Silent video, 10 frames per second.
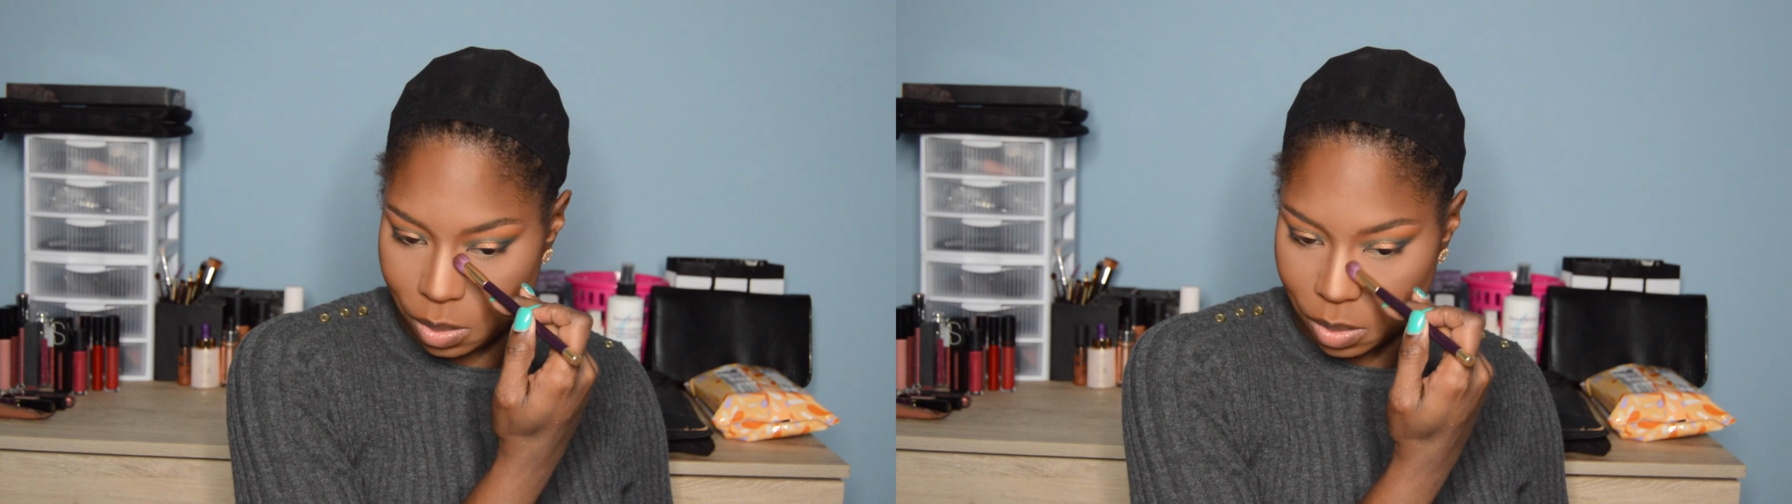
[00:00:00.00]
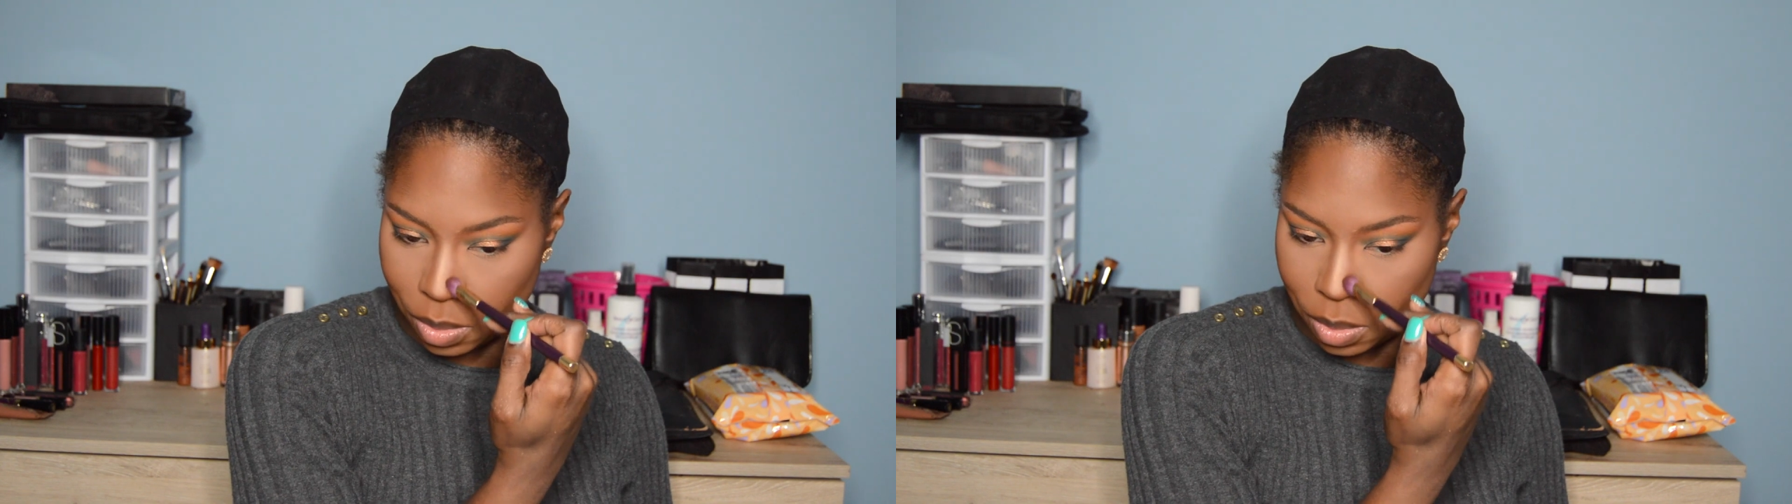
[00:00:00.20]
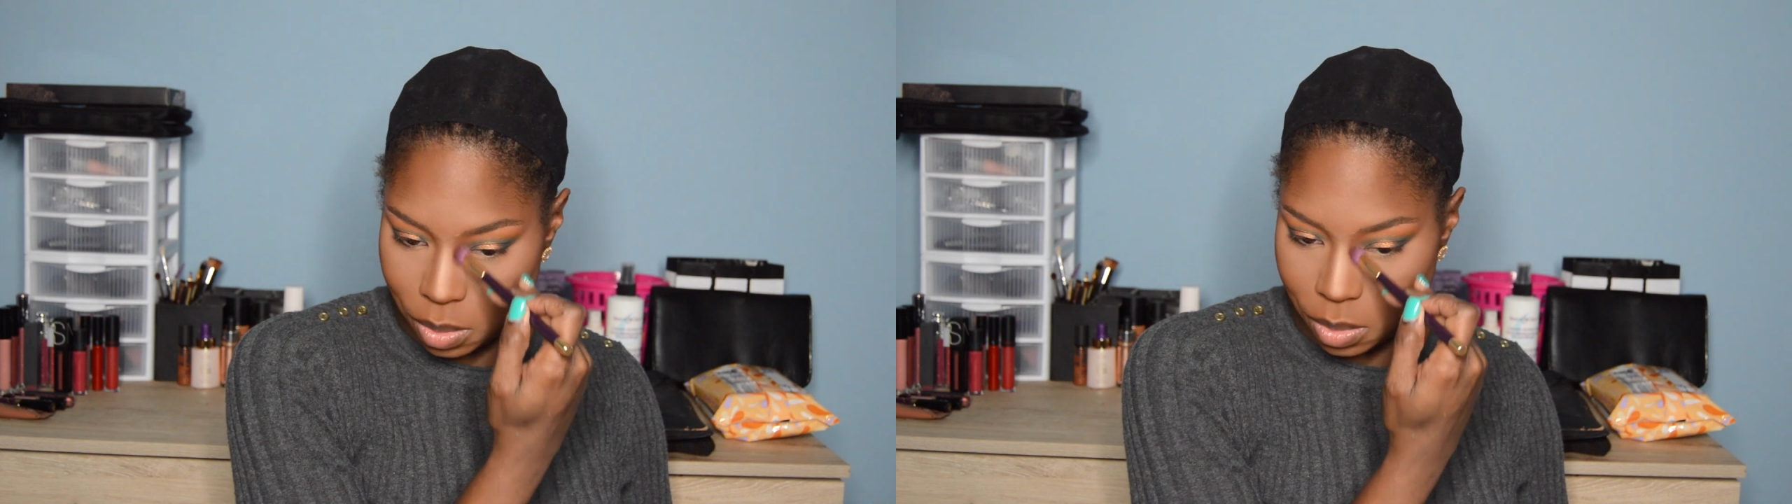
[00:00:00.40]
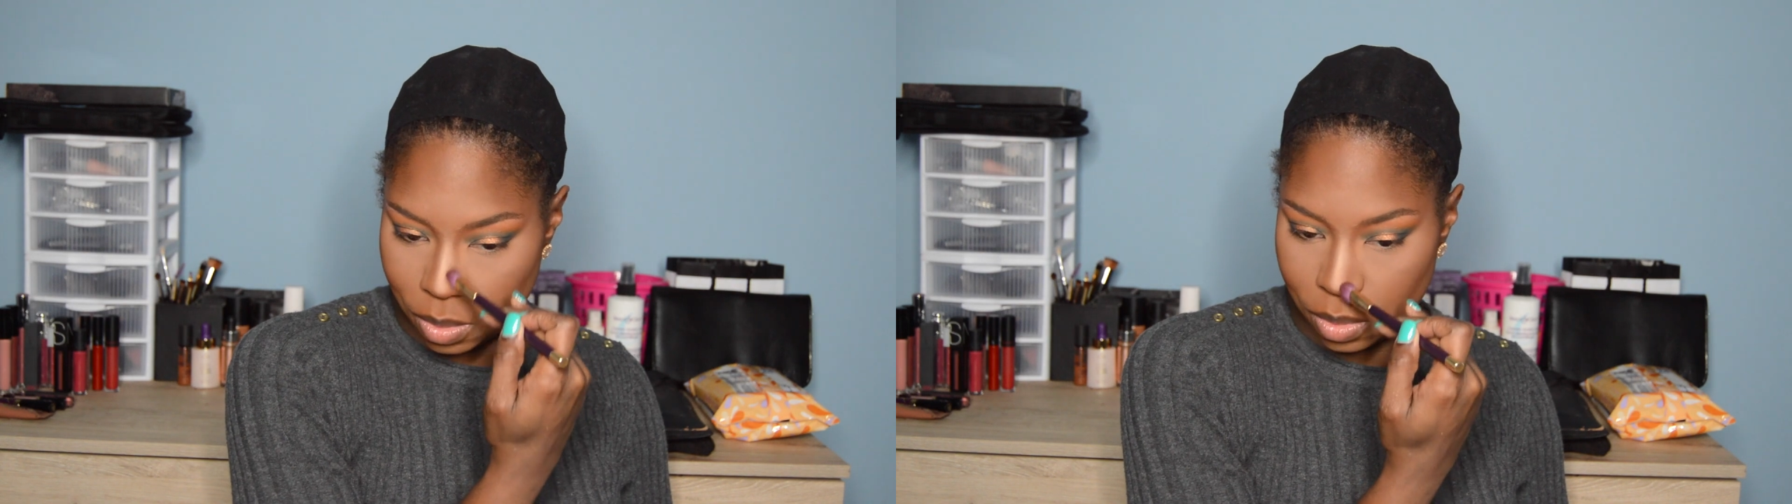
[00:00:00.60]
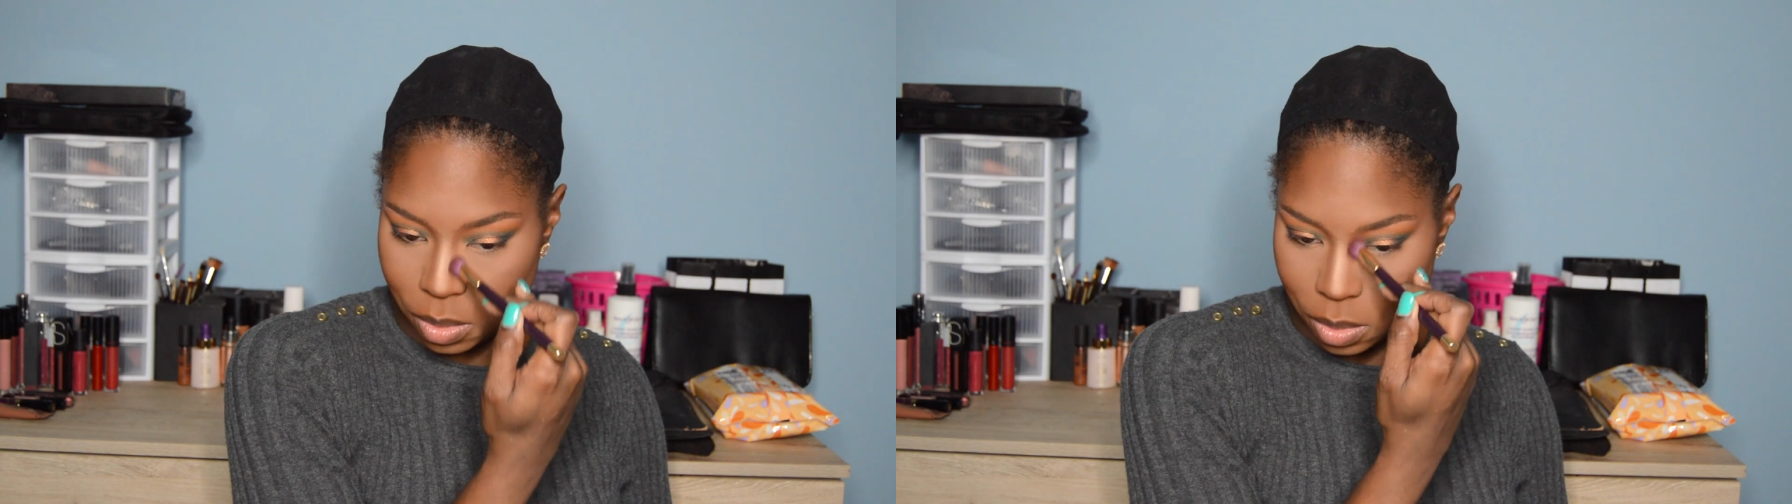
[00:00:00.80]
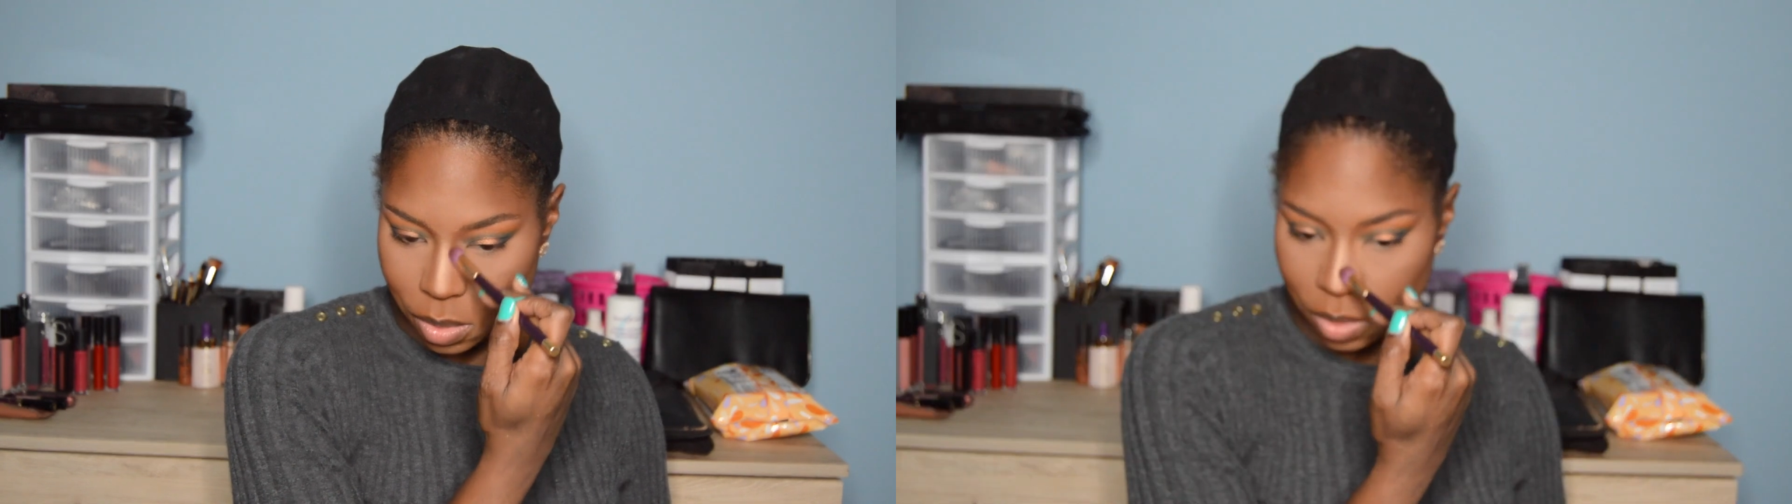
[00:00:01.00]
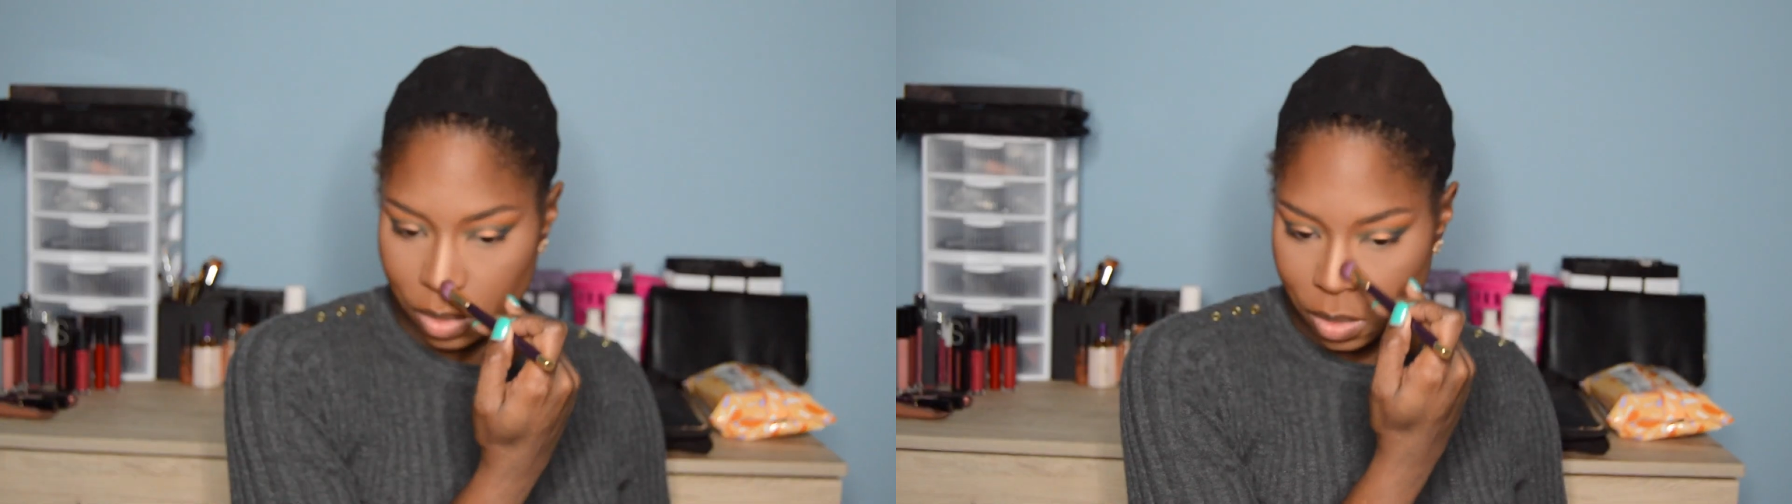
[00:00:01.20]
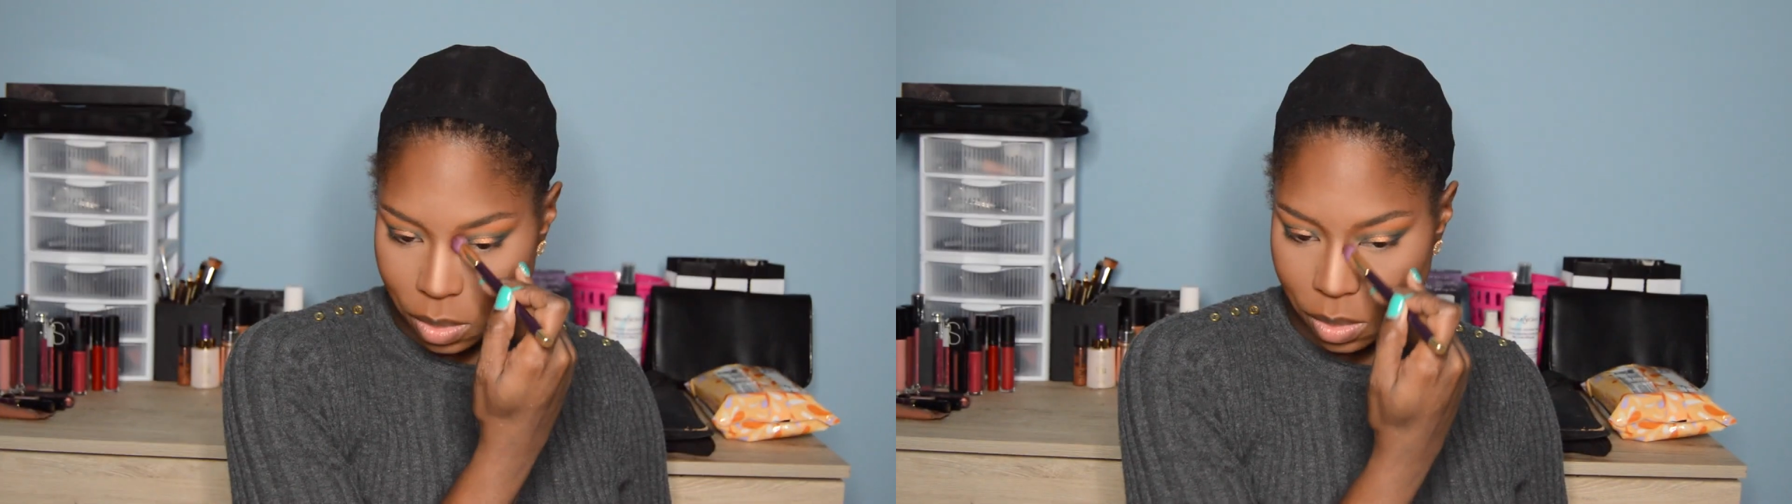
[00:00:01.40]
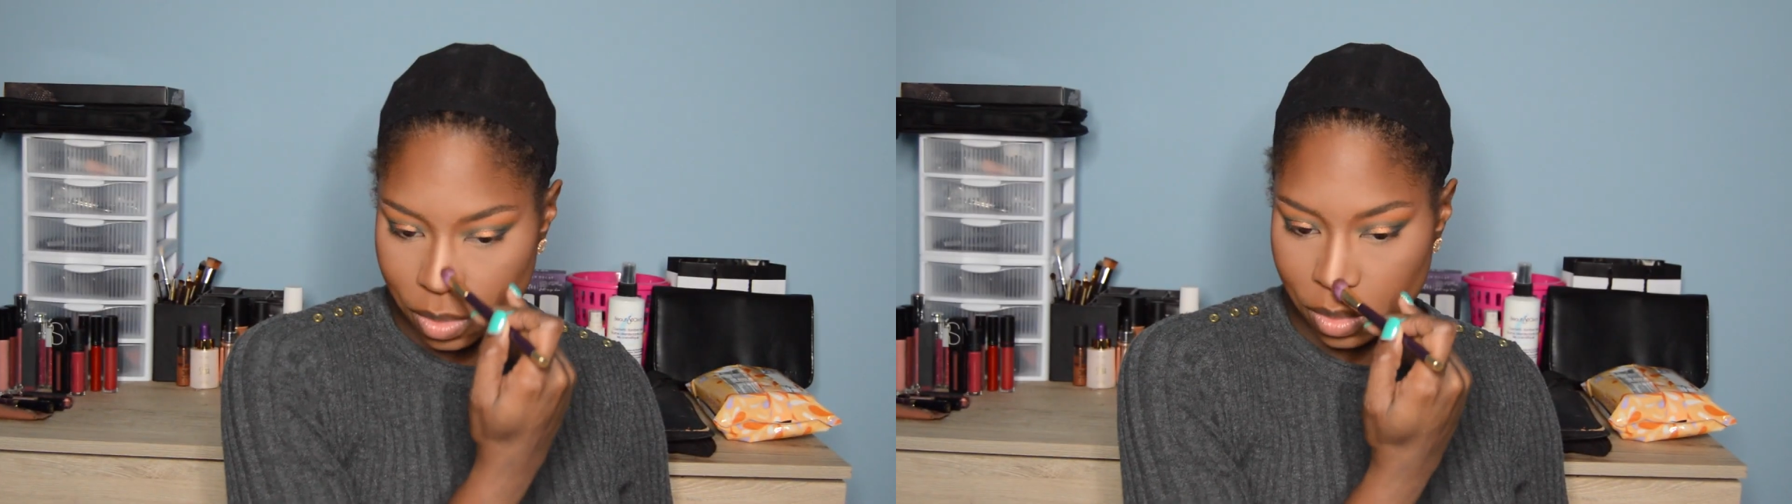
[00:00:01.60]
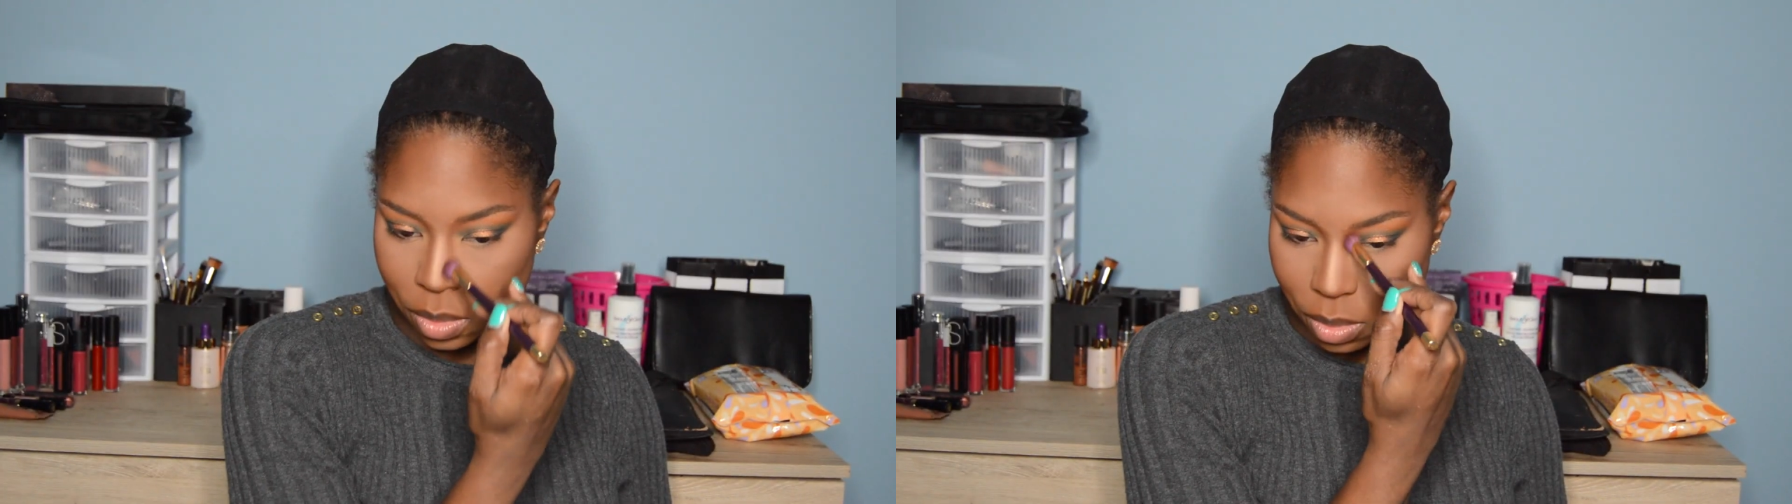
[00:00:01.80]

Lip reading: domed Sonia